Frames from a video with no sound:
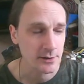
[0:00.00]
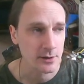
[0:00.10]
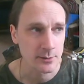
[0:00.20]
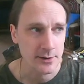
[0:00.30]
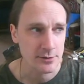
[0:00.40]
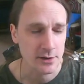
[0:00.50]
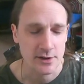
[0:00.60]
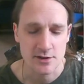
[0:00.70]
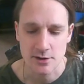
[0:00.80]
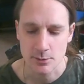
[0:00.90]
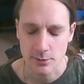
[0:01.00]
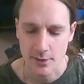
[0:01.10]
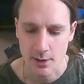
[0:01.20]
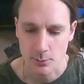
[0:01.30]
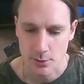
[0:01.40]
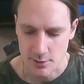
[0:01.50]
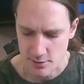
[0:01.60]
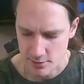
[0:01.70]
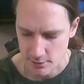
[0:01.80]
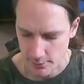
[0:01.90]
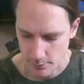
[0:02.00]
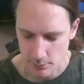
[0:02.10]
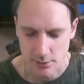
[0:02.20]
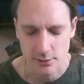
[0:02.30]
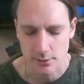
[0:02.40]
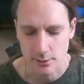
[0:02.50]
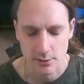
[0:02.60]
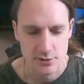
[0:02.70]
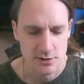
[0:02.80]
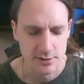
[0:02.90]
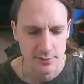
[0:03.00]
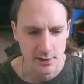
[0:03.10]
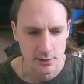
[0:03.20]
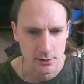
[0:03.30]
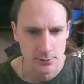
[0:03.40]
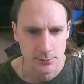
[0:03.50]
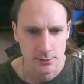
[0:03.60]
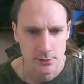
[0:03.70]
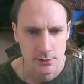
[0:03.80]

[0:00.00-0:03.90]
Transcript: You know, if I continue on that one, so you know, I'll just leave that alone.